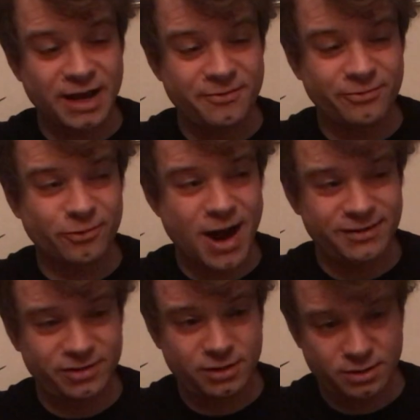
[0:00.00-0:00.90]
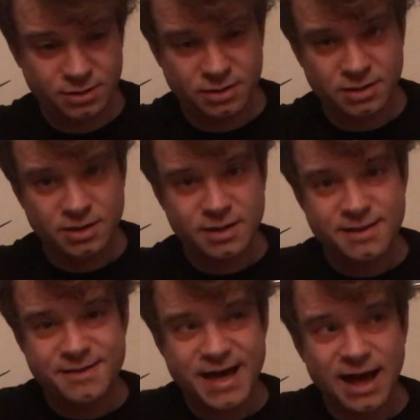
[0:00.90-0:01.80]
fret
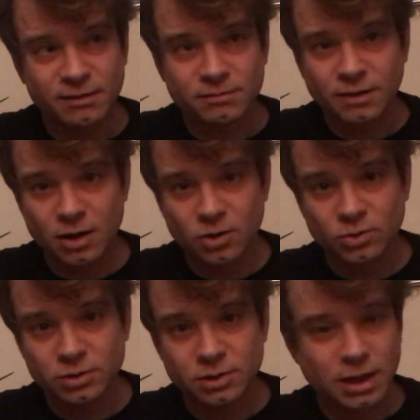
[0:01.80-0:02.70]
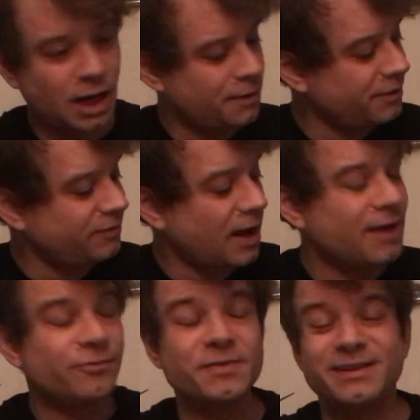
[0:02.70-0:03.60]
that low, I
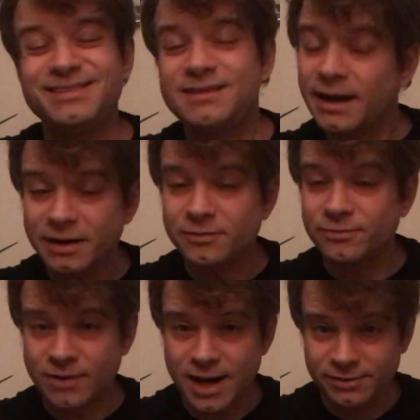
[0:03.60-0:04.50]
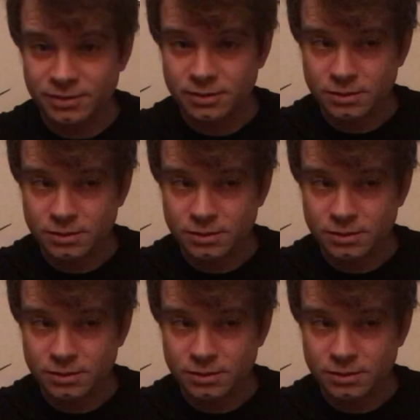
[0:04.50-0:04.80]
fret the 2nd fret